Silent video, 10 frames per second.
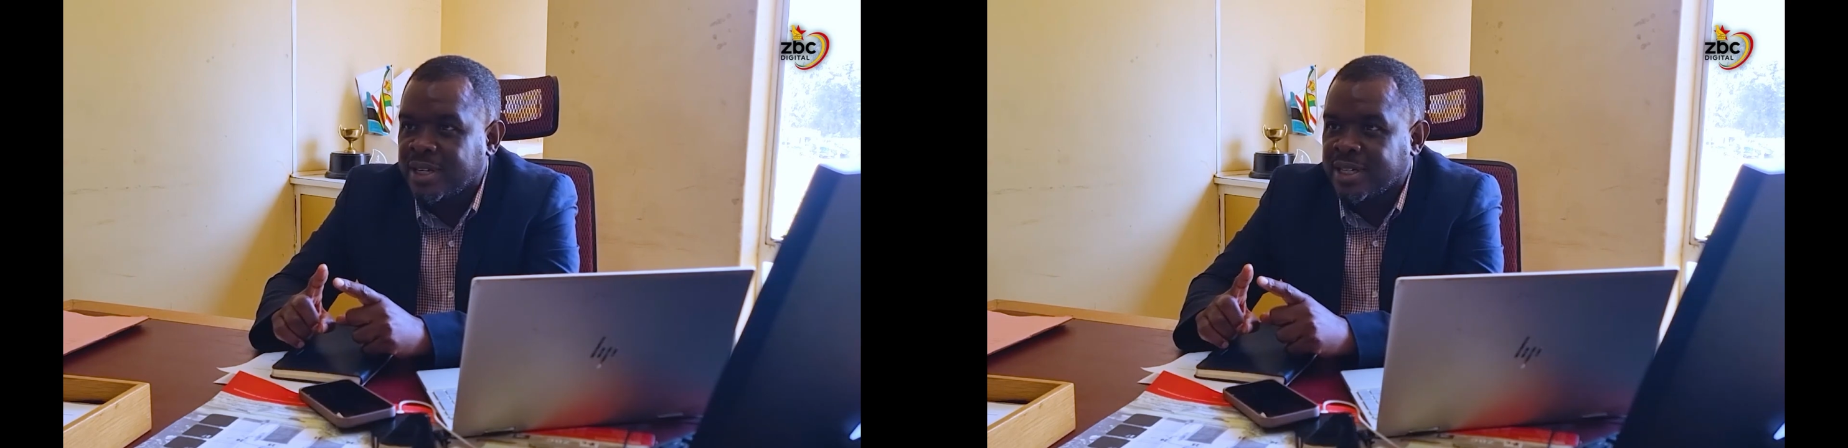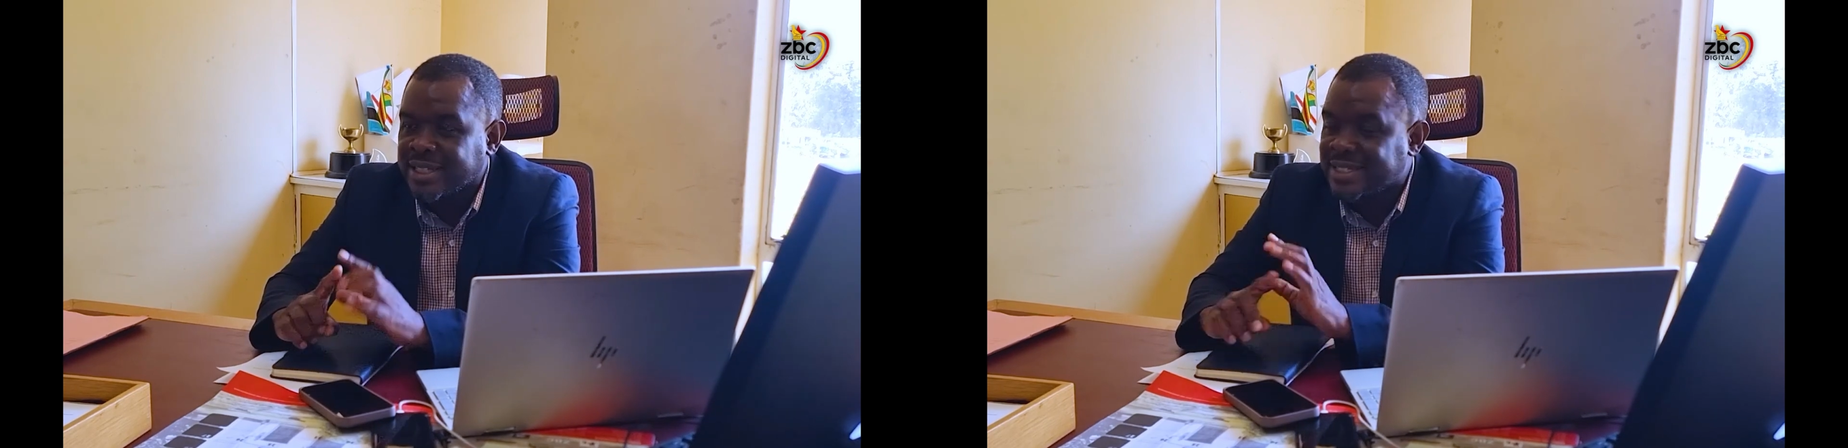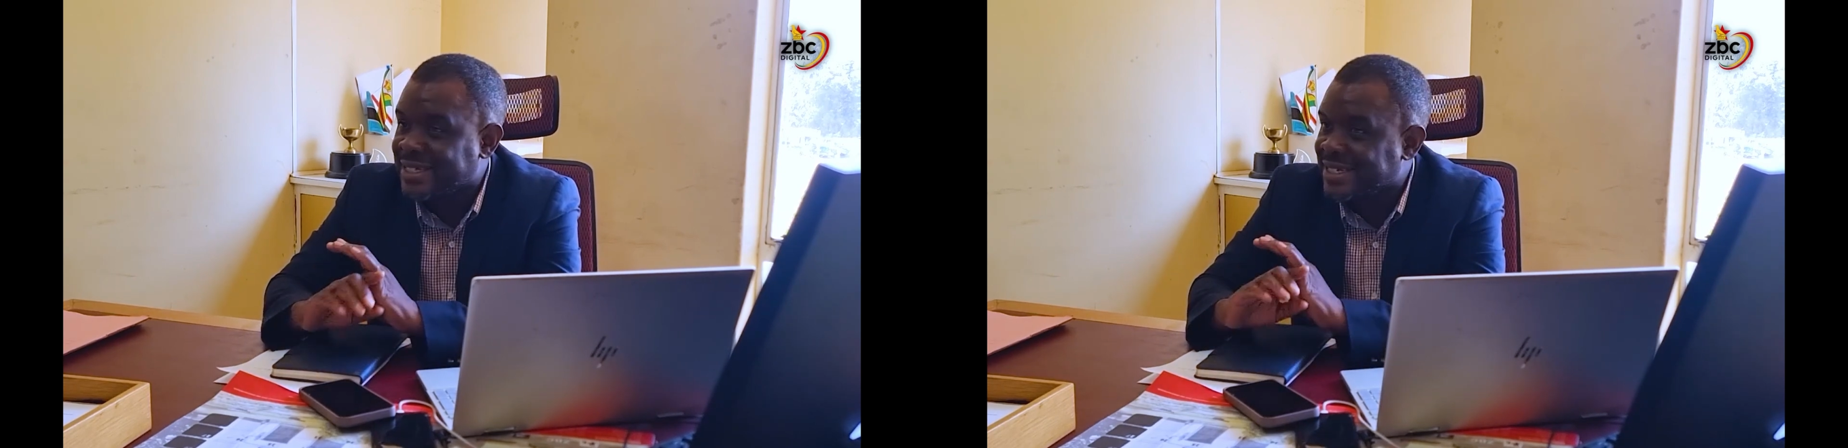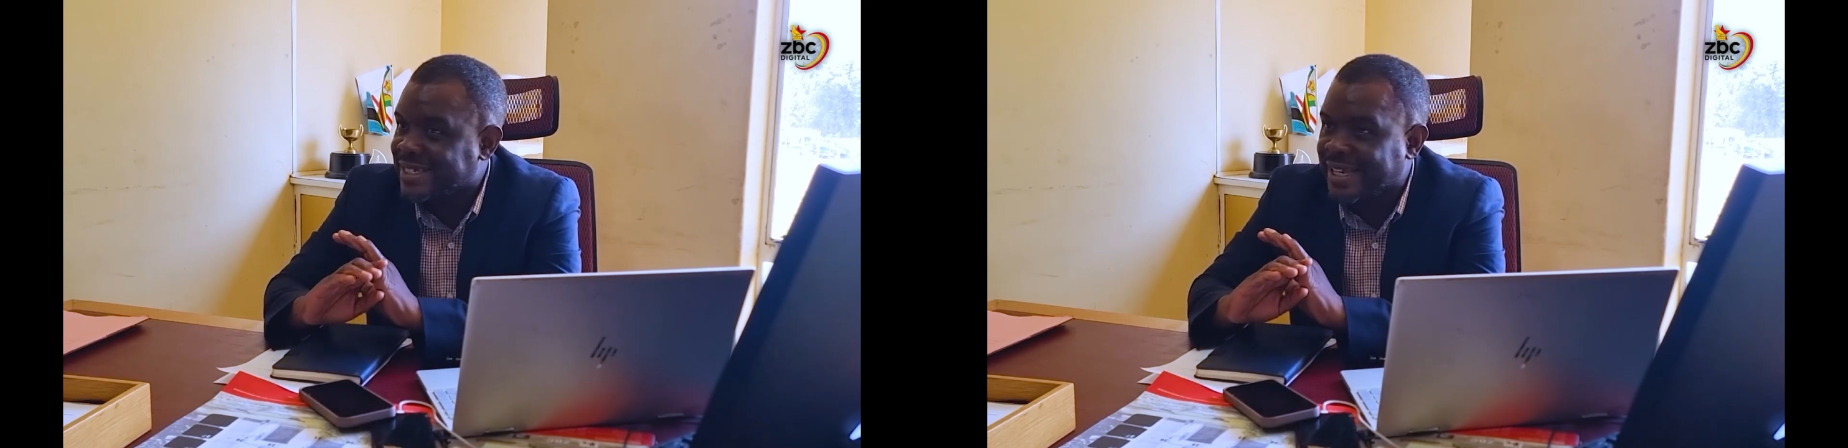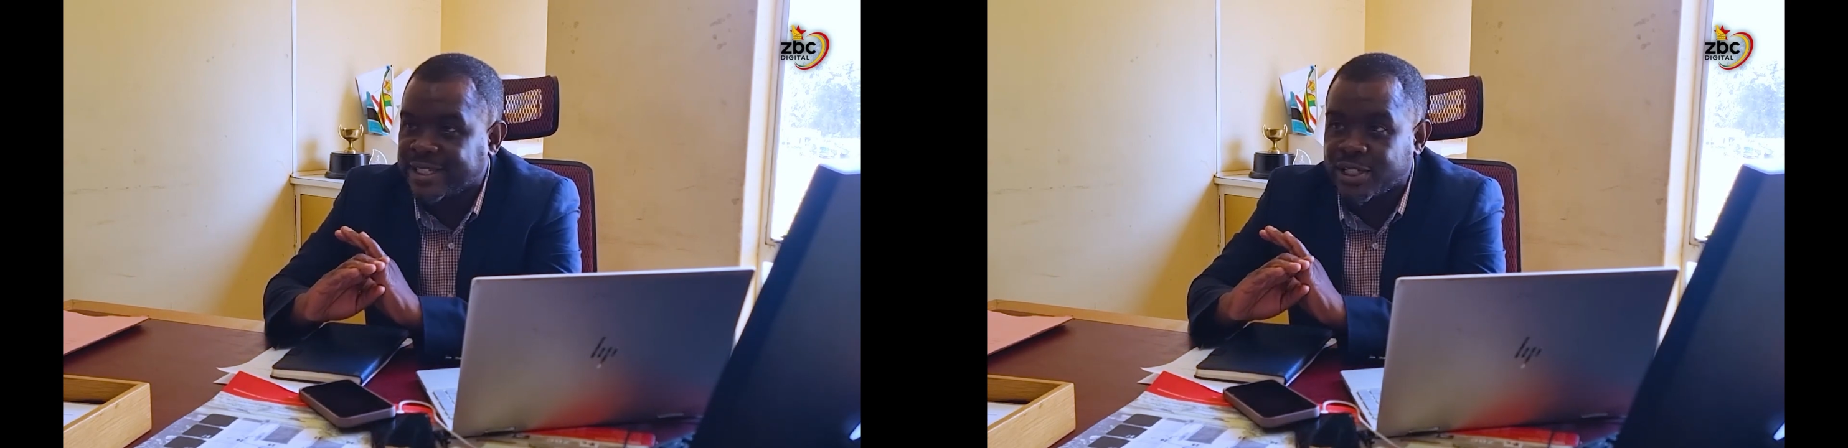that's
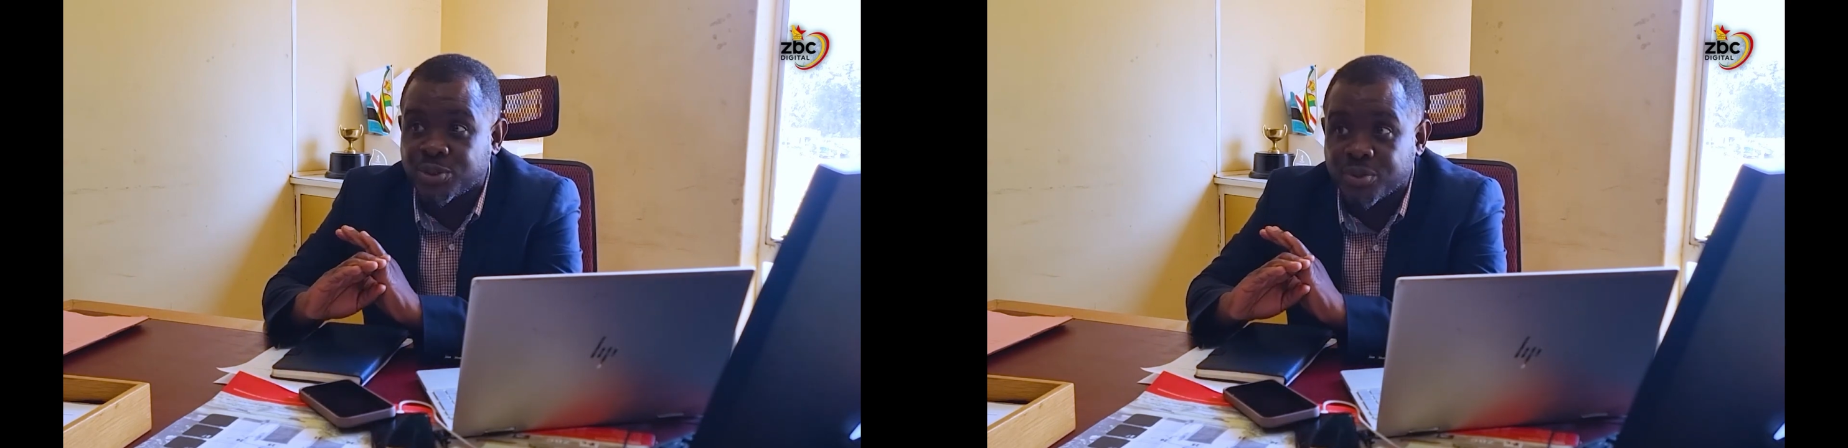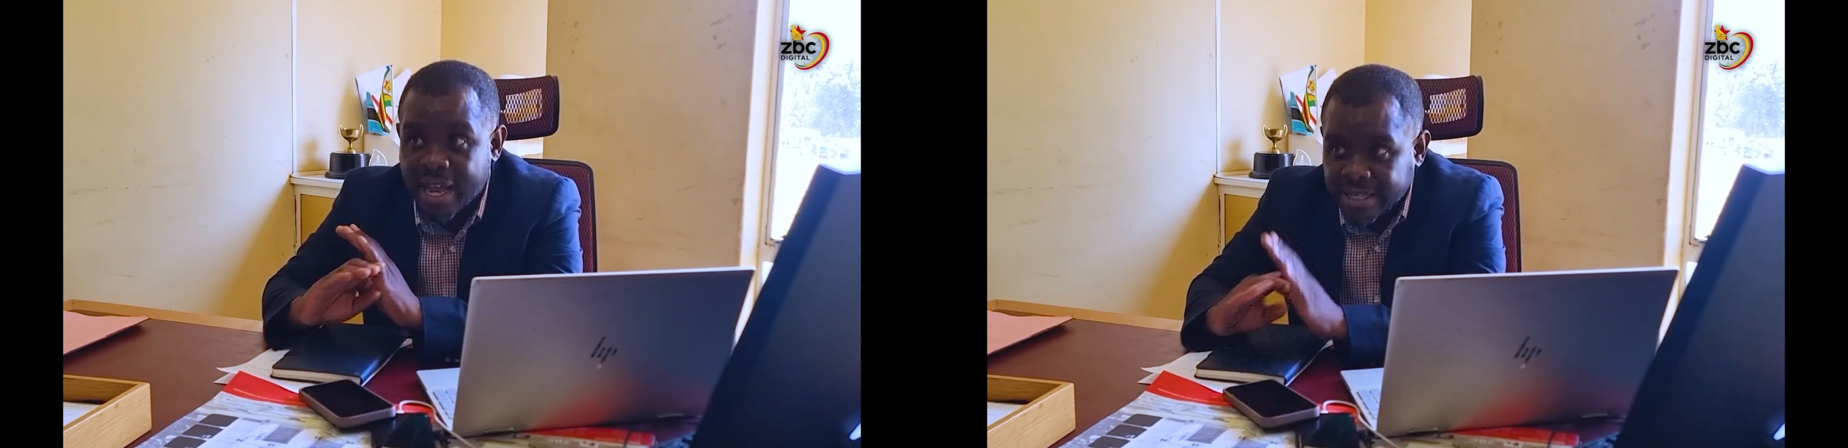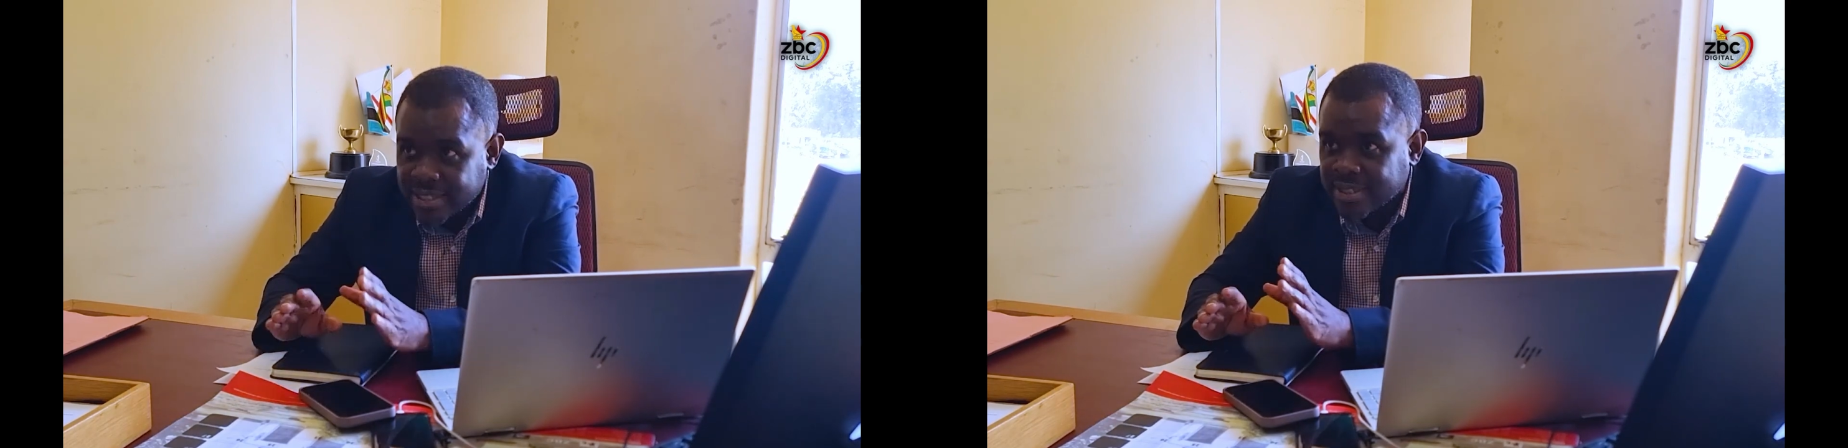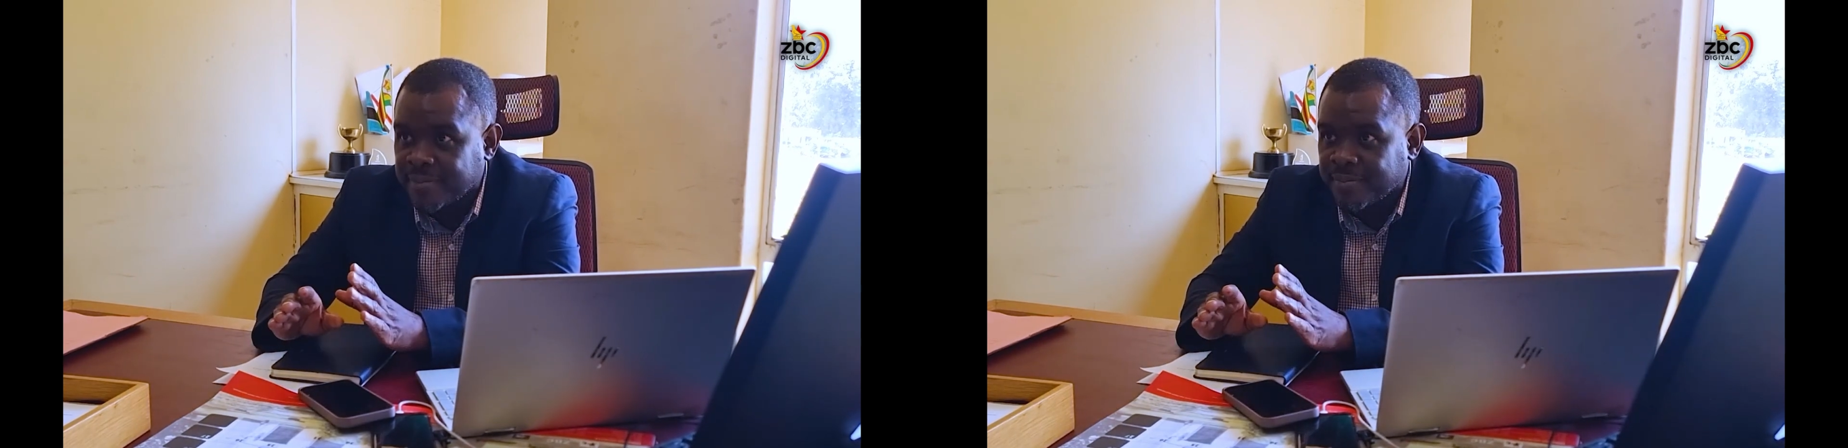dedicated to us.